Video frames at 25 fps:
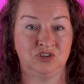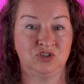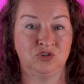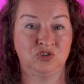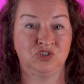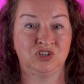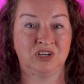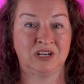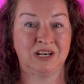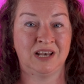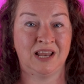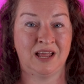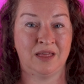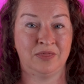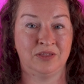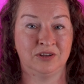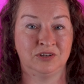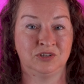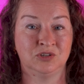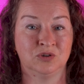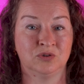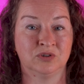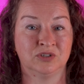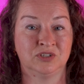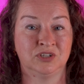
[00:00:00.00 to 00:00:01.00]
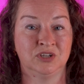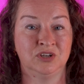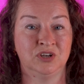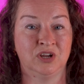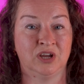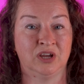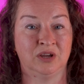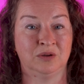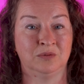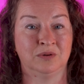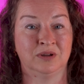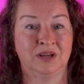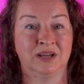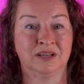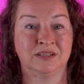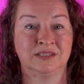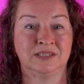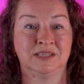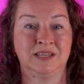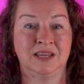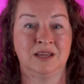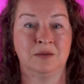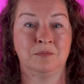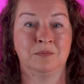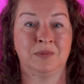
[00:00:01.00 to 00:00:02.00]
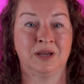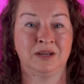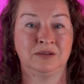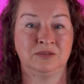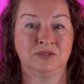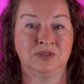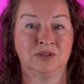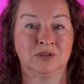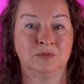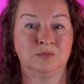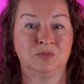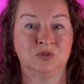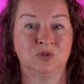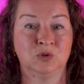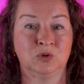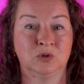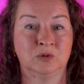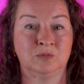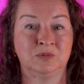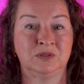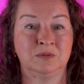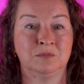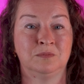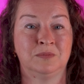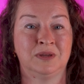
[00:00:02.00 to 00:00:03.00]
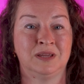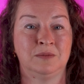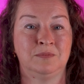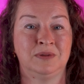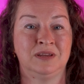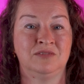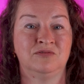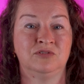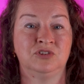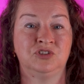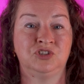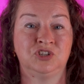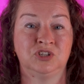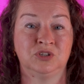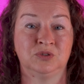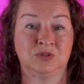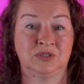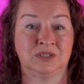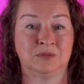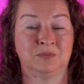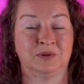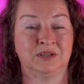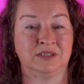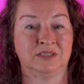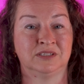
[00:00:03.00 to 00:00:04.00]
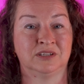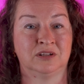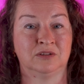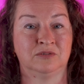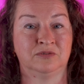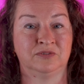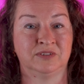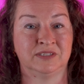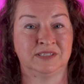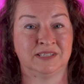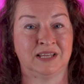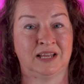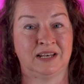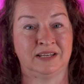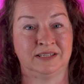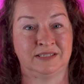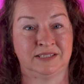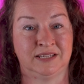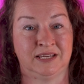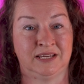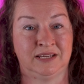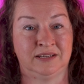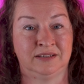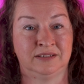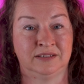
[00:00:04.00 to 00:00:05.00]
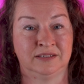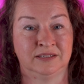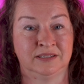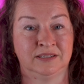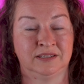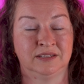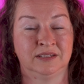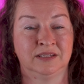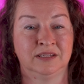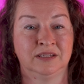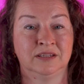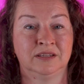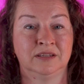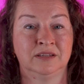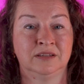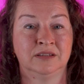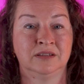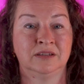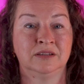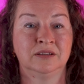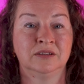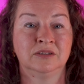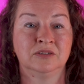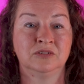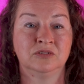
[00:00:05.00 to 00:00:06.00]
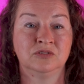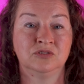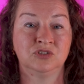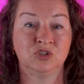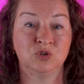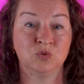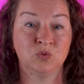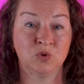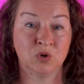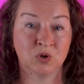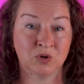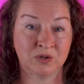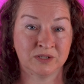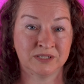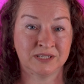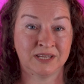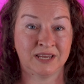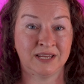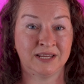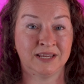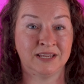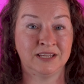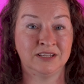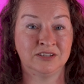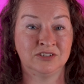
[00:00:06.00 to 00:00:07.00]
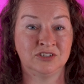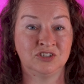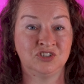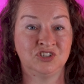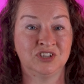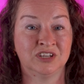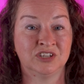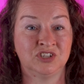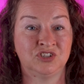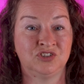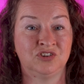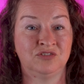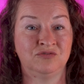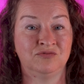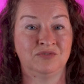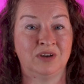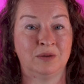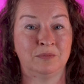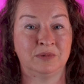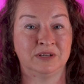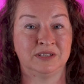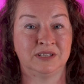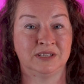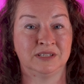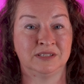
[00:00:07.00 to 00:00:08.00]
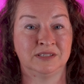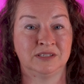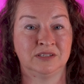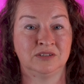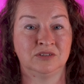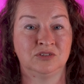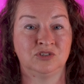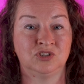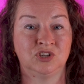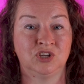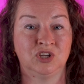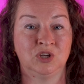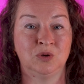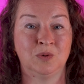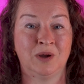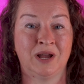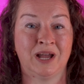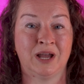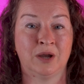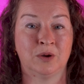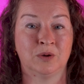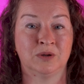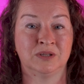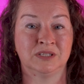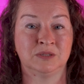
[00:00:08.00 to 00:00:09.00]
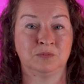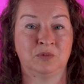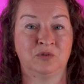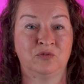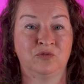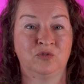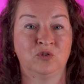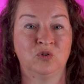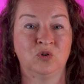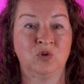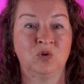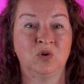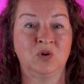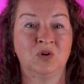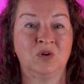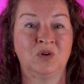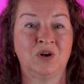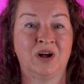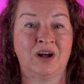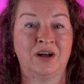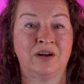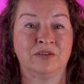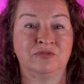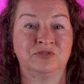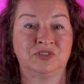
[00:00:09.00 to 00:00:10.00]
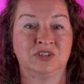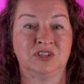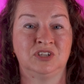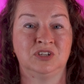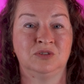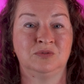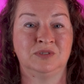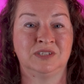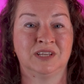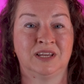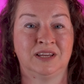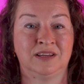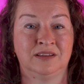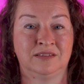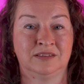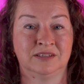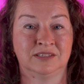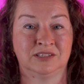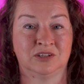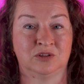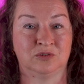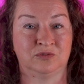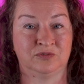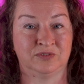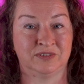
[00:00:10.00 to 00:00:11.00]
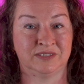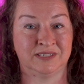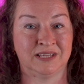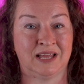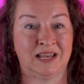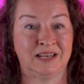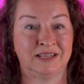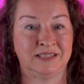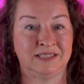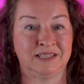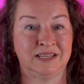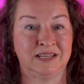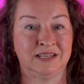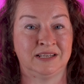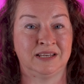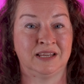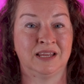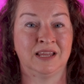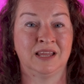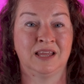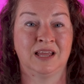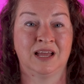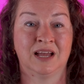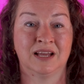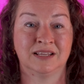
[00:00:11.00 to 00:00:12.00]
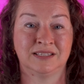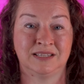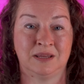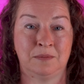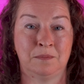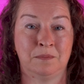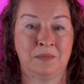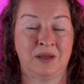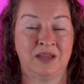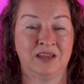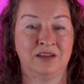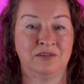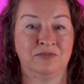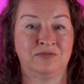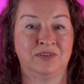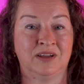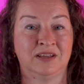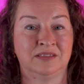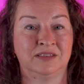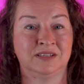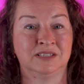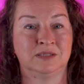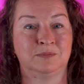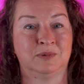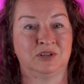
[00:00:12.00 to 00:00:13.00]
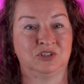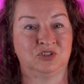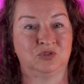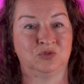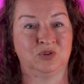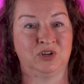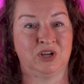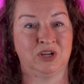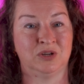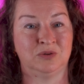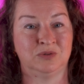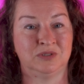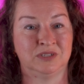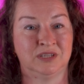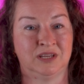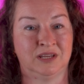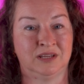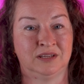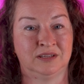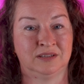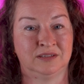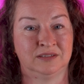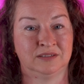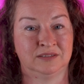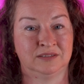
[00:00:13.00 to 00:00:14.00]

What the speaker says: you should let the doctor know, as the amount absorbed may be reduced by sulfasalazine. Do not take indigestion remedies 2 hours before or after you take the sulfasalazine, as it may affect the special coating.